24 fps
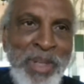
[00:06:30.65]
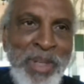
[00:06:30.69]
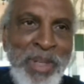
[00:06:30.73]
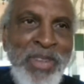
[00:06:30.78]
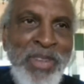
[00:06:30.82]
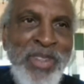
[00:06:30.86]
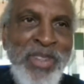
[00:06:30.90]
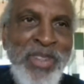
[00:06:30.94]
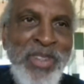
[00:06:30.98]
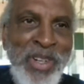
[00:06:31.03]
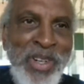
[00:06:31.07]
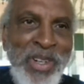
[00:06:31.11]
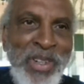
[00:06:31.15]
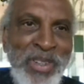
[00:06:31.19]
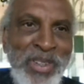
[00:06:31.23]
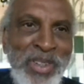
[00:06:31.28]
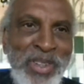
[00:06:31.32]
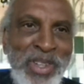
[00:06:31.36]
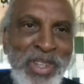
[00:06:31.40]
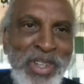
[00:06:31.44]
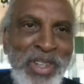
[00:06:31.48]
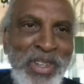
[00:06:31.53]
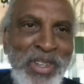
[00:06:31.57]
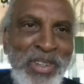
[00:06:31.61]
introvert.
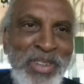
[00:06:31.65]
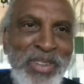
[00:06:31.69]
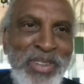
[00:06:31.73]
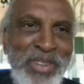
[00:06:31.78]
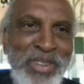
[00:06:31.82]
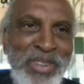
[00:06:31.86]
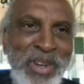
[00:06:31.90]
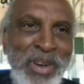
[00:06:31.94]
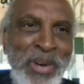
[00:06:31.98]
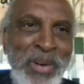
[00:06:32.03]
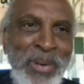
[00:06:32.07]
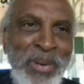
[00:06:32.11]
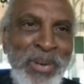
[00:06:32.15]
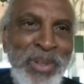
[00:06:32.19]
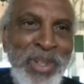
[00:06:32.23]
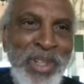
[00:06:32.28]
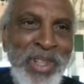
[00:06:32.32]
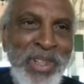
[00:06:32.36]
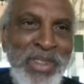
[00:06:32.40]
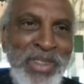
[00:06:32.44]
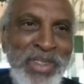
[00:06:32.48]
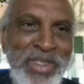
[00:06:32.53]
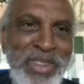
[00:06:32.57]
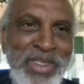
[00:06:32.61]
So
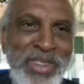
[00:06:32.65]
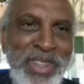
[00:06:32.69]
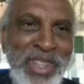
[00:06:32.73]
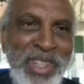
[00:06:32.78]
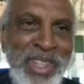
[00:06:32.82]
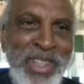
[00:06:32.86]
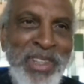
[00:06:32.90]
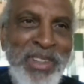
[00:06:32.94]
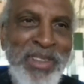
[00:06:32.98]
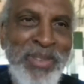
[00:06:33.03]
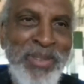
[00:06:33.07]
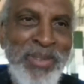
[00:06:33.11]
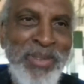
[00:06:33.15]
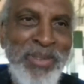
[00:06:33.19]
it's it